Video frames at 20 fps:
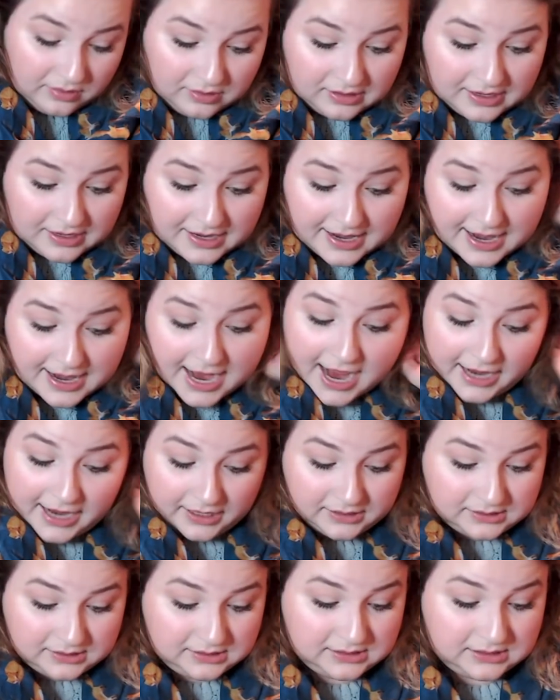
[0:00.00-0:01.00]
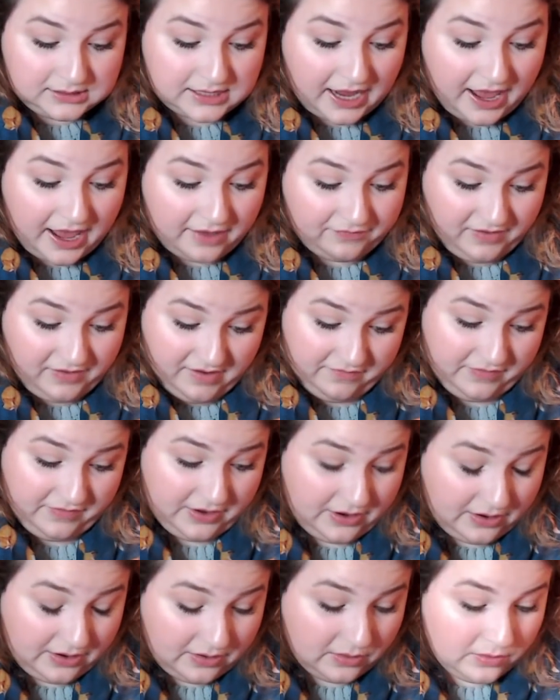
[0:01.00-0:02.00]
The next
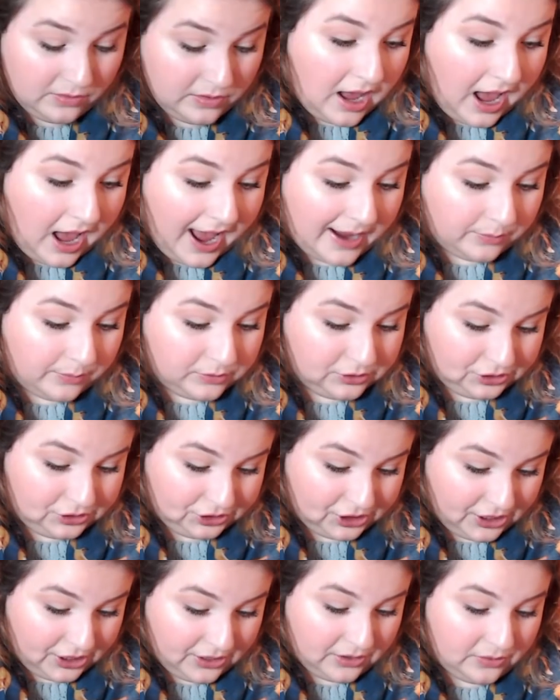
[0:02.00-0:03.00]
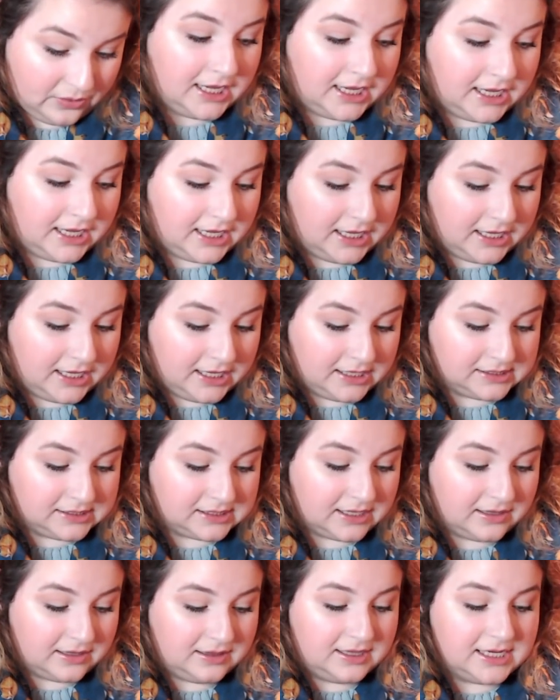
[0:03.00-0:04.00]
FFO I will show is
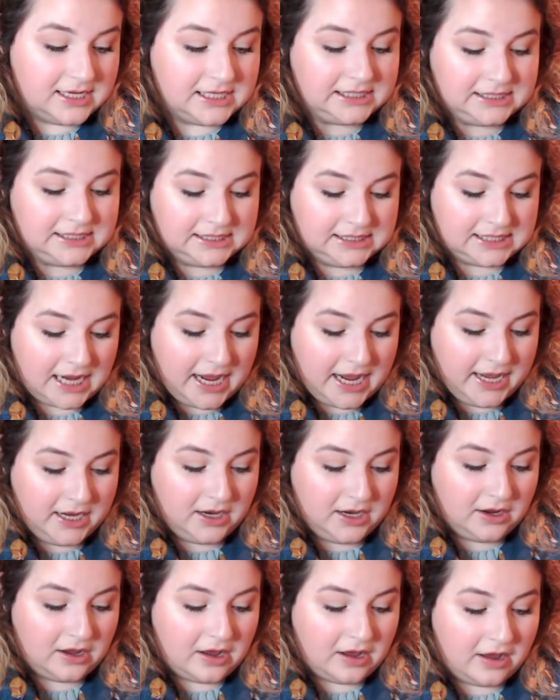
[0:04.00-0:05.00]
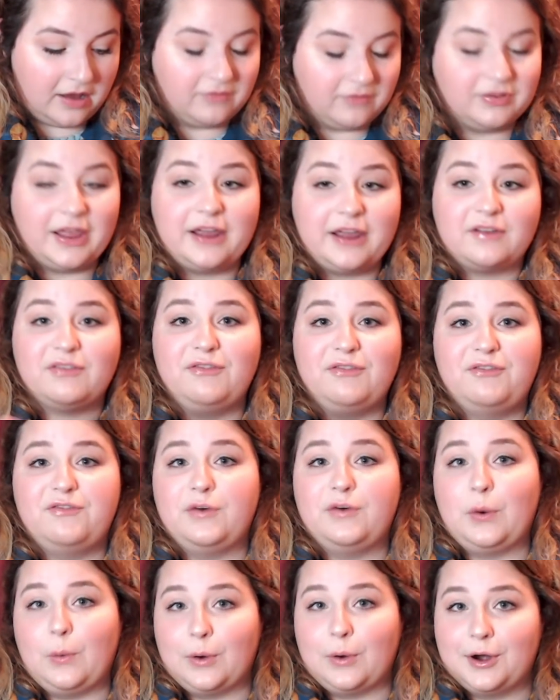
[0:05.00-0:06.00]
this set of like
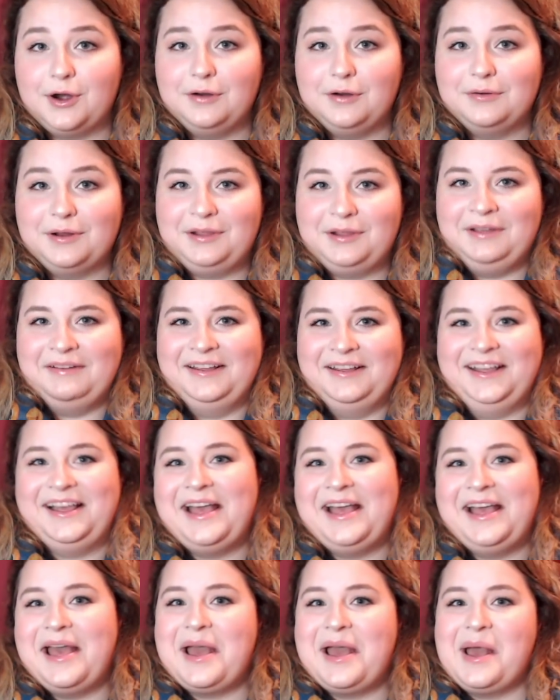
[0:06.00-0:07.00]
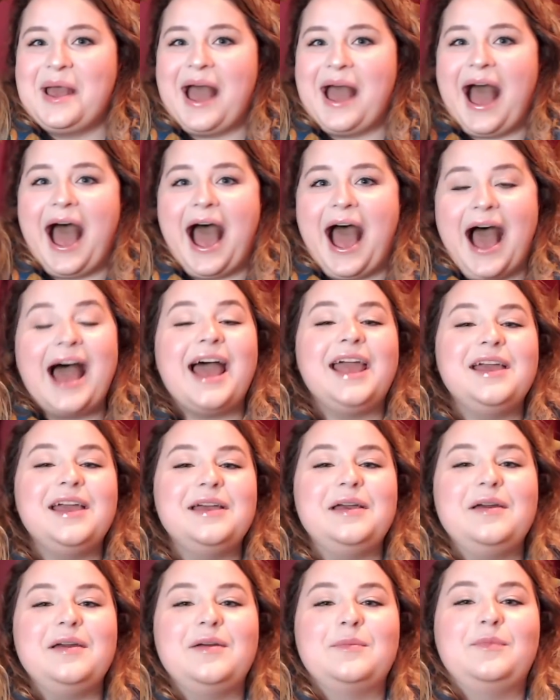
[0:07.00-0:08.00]
four.
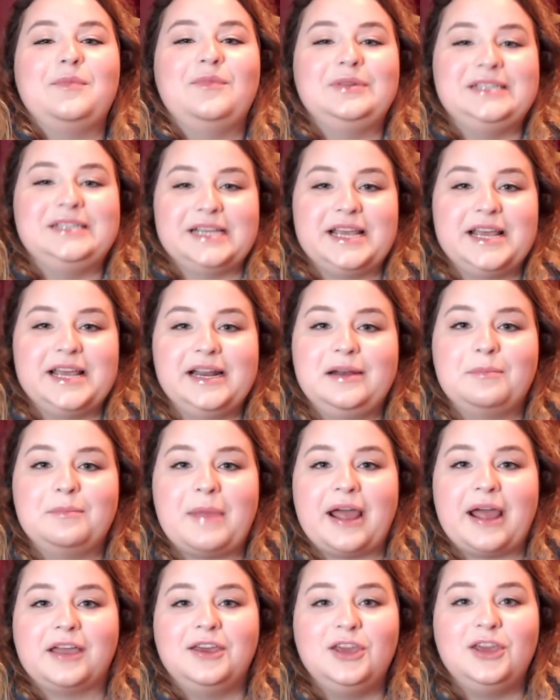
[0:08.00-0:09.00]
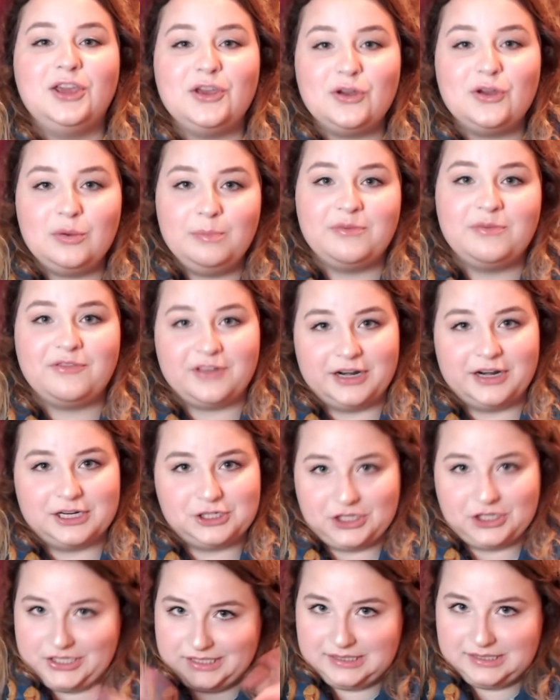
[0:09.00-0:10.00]
I did my cube
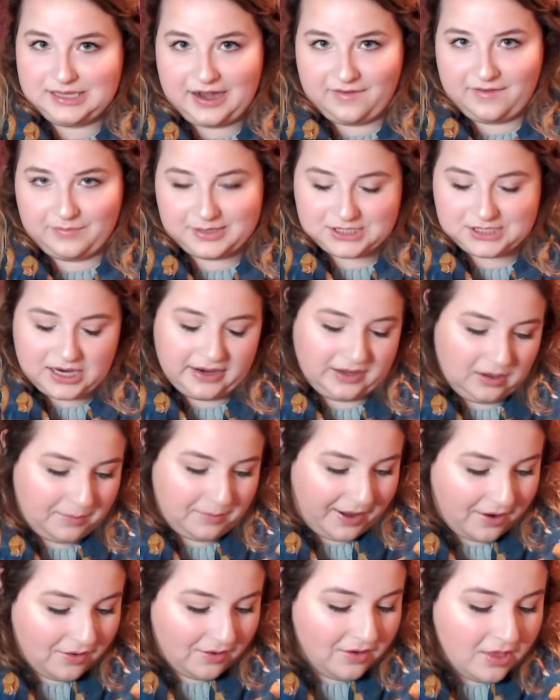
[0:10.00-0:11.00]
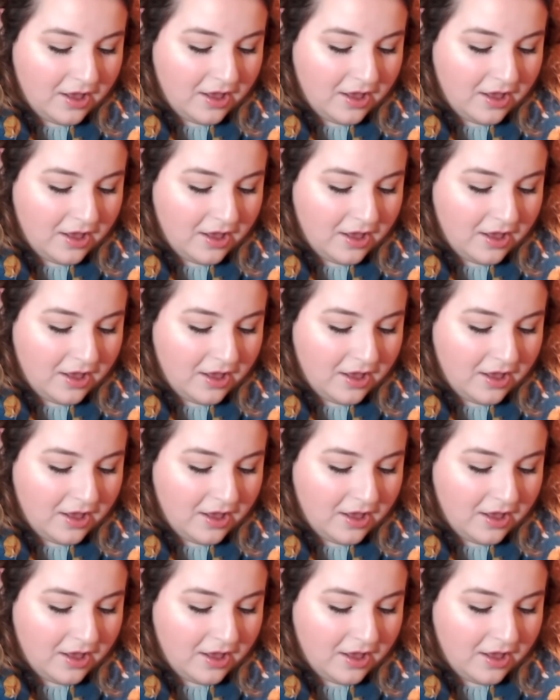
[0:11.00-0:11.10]
finishes that I've been talking about